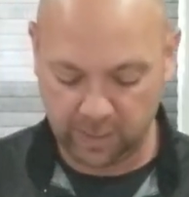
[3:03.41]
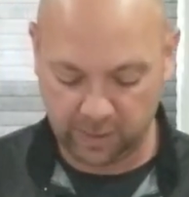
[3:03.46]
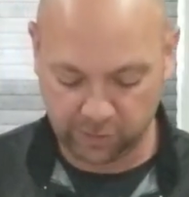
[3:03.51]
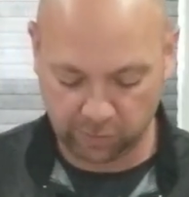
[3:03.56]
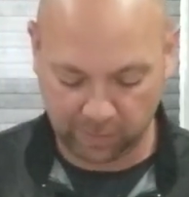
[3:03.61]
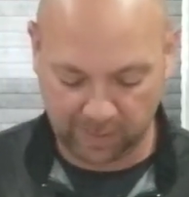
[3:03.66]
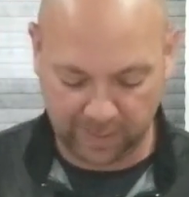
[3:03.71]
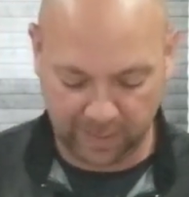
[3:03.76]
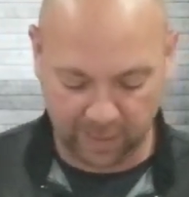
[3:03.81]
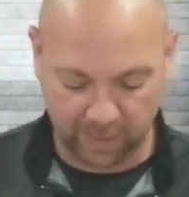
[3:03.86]

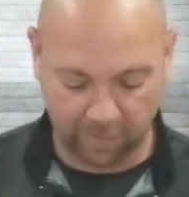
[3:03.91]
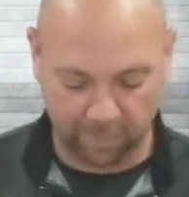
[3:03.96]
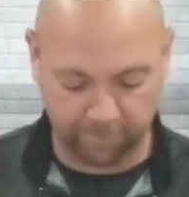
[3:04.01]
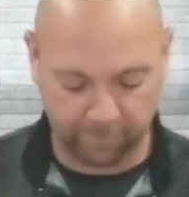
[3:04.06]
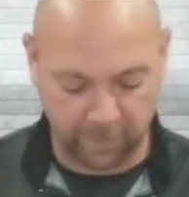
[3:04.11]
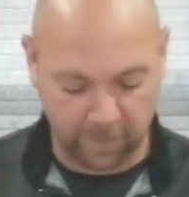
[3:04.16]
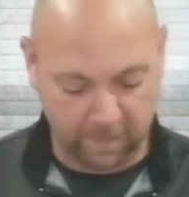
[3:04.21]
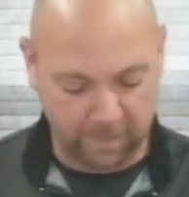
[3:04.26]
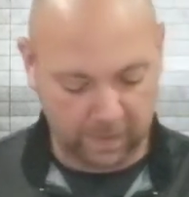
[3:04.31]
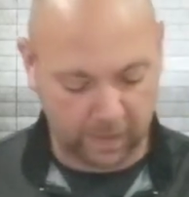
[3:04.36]
So I
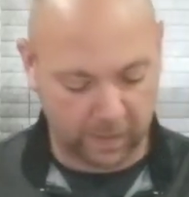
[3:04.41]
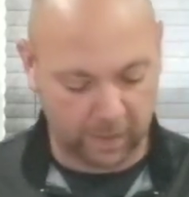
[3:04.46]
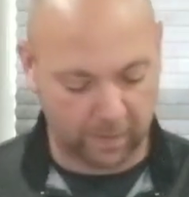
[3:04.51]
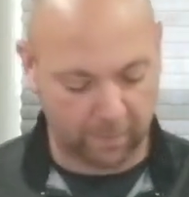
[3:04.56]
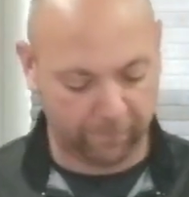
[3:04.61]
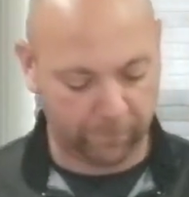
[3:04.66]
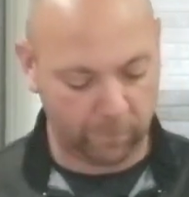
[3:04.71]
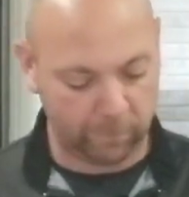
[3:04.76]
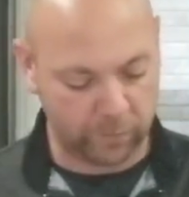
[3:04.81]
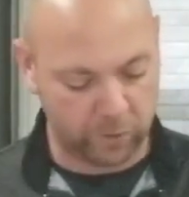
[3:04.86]
have
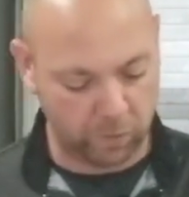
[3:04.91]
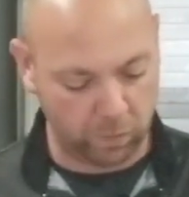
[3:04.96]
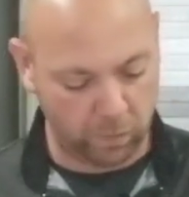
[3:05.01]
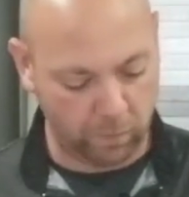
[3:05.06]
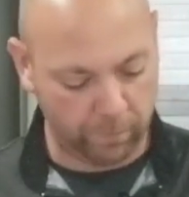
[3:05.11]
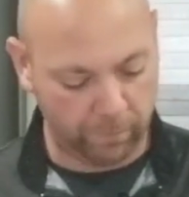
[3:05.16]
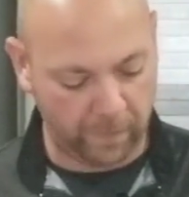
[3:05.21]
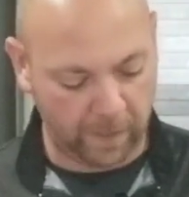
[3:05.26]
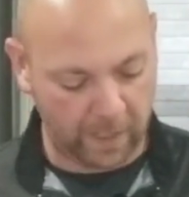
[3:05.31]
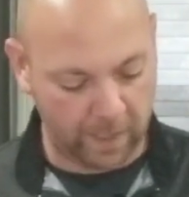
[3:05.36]
from
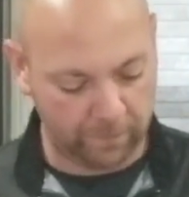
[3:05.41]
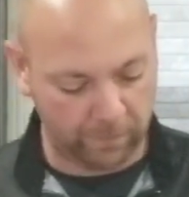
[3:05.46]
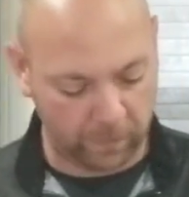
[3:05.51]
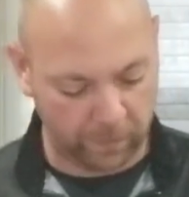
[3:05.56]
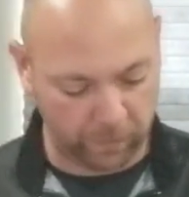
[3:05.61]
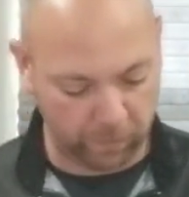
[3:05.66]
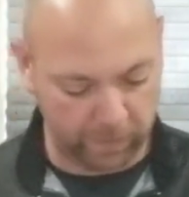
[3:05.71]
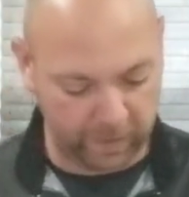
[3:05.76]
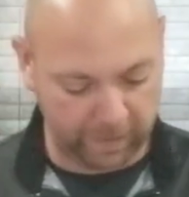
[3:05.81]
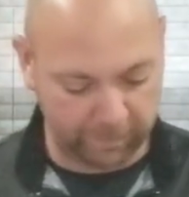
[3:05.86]
205
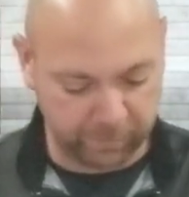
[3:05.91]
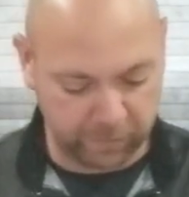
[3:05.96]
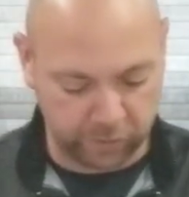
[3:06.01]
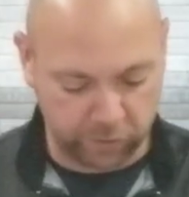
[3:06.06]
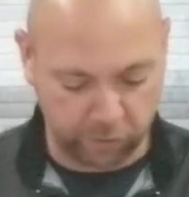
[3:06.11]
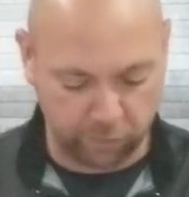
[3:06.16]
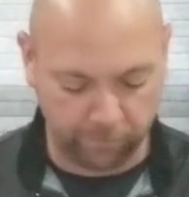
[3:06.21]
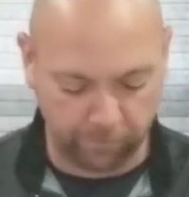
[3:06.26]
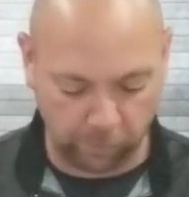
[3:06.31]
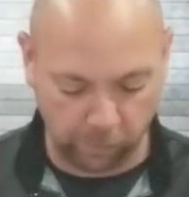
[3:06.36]
all the way up to
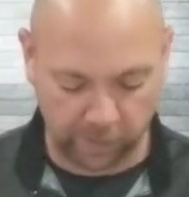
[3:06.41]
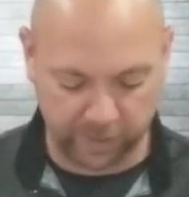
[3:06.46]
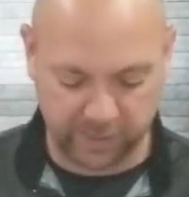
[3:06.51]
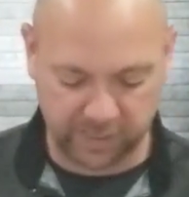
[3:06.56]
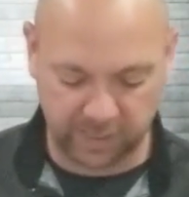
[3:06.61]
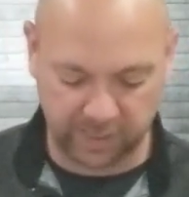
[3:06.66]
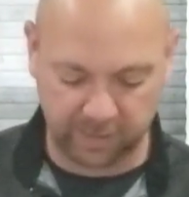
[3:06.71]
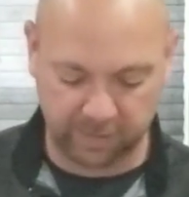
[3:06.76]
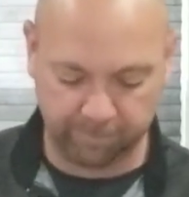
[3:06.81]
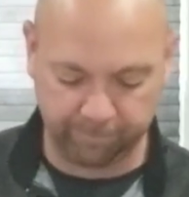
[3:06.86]

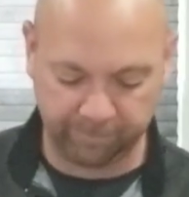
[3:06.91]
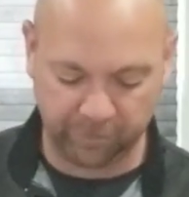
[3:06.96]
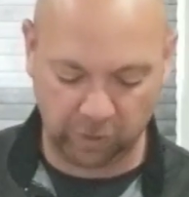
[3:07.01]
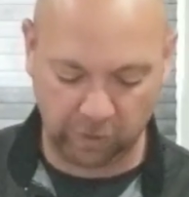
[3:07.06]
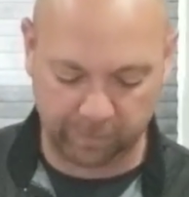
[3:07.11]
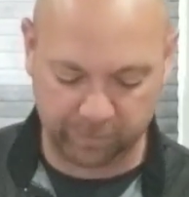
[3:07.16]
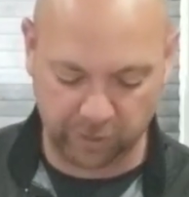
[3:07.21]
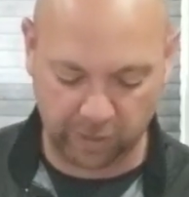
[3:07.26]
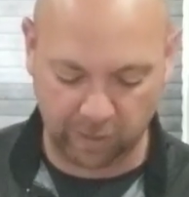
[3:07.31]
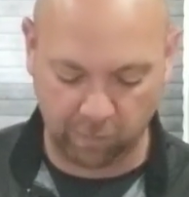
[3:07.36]
214, or
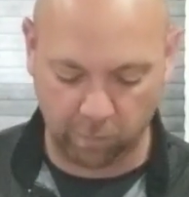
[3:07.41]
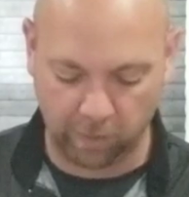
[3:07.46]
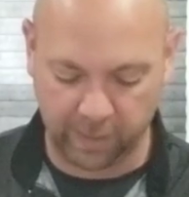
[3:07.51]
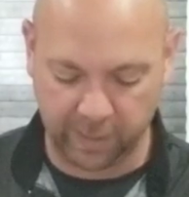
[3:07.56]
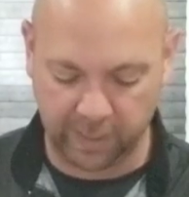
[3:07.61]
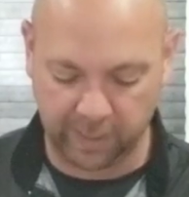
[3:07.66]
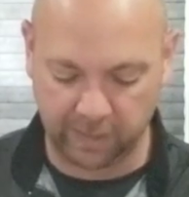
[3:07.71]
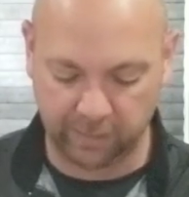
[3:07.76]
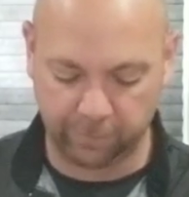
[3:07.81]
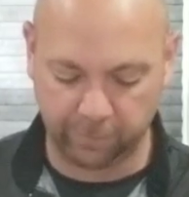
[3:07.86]
I'm sorry,
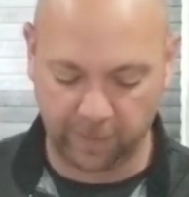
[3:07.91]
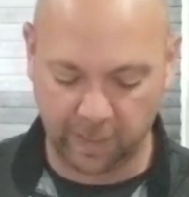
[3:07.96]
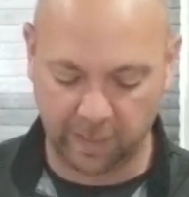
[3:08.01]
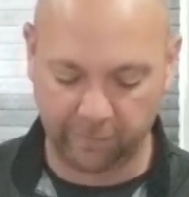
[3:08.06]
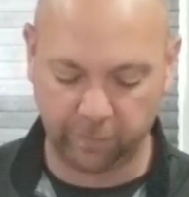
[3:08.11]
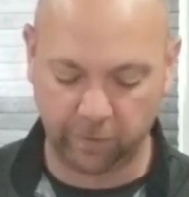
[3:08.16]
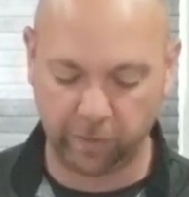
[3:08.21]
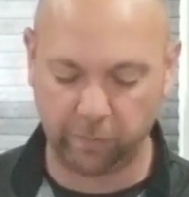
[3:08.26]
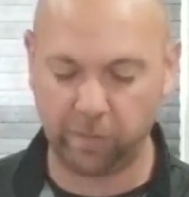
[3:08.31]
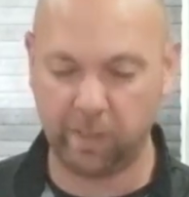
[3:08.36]

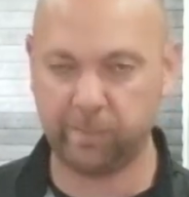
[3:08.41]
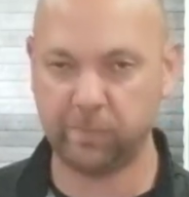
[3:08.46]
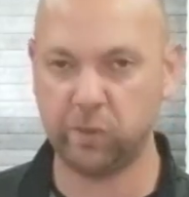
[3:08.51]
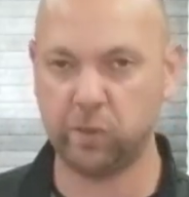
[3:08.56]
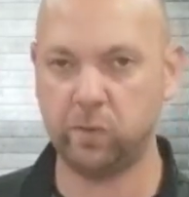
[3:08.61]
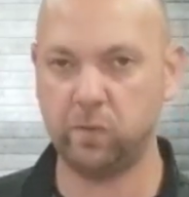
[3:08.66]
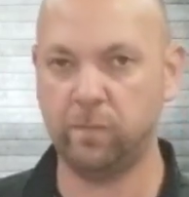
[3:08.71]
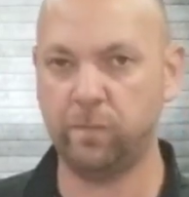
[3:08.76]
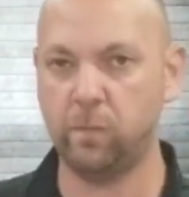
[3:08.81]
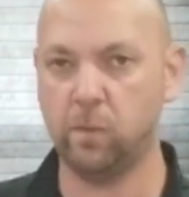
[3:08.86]
195 all the way up to
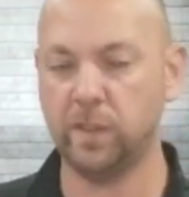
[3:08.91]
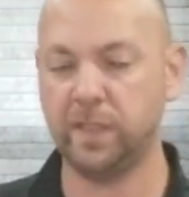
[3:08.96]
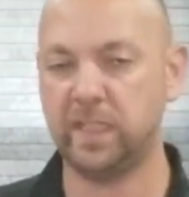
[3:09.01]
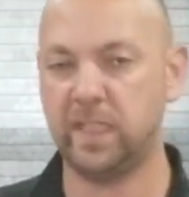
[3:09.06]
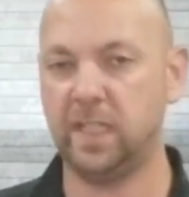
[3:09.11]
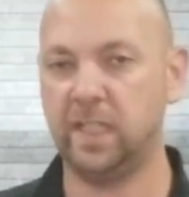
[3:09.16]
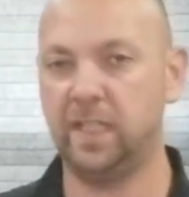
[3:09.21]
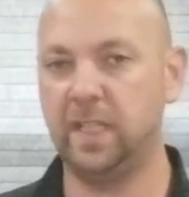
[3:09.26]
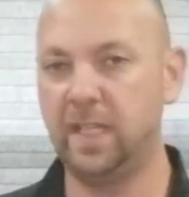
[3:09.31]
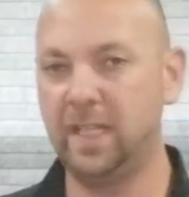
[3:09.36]

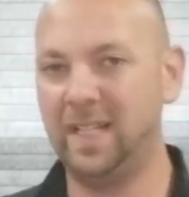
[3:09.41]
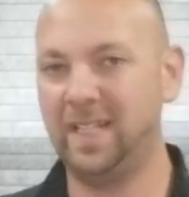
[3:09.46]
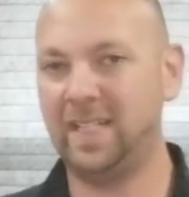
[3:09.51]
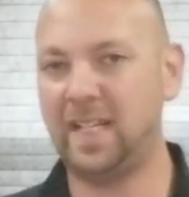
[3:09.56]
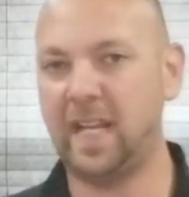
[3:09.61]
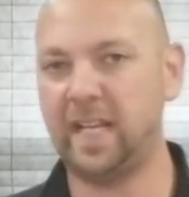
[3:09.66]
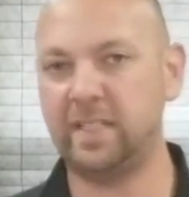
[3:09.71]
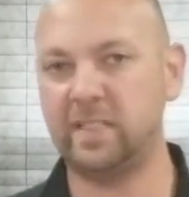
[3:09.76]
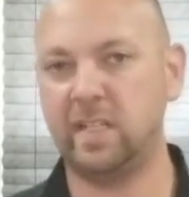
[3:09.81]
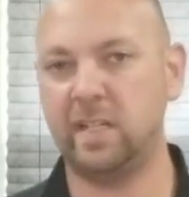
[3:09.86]
214,
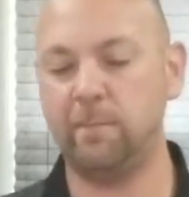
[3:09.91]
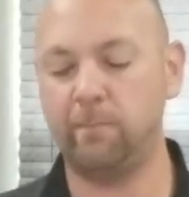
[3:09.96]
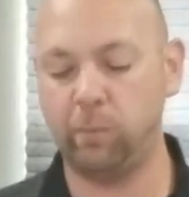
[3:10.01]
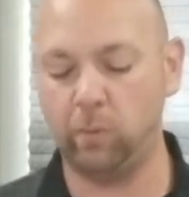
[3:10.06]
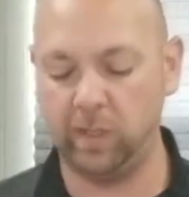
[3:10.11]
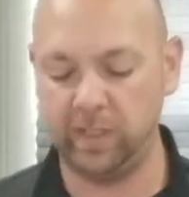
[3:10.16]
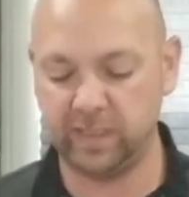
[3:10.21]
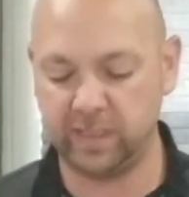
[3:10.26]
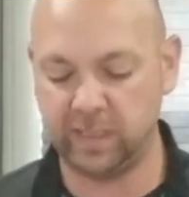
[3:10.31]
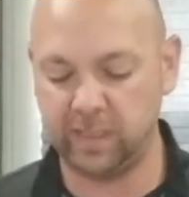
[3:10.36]
19
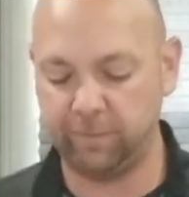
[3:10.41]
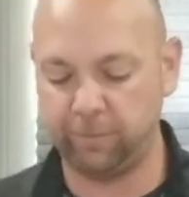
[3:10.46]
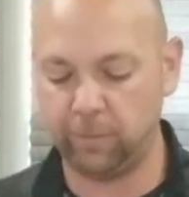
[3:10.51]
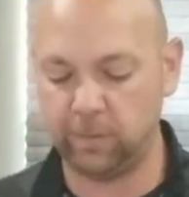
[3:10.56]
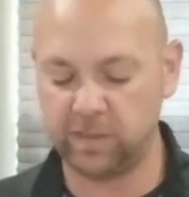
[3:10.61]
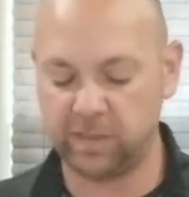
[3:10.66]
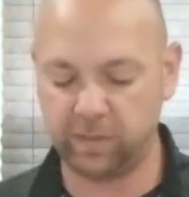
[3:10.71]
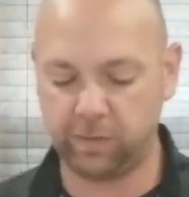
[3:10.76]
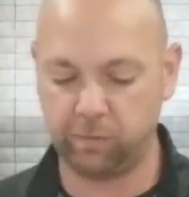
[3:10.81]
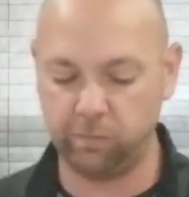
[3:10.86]
points
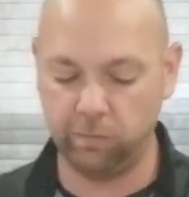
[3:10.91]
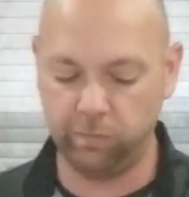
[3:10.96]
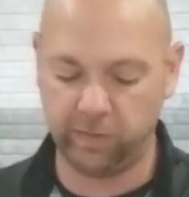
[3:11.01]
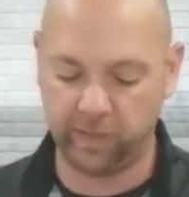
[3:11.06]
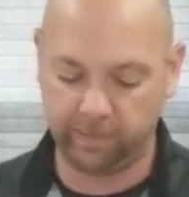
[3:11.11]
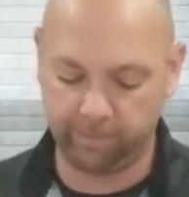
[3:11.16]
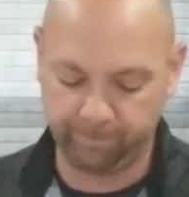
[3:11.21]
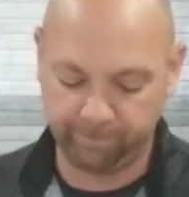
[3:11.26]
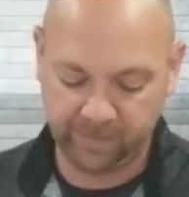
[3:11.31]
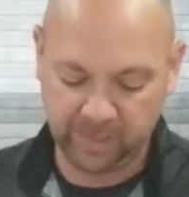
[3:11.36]
difference through
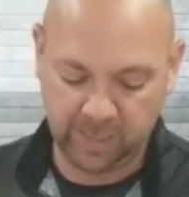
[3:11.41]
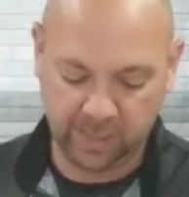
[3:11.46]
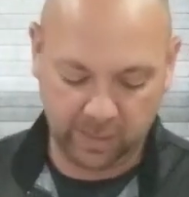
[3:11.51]
them.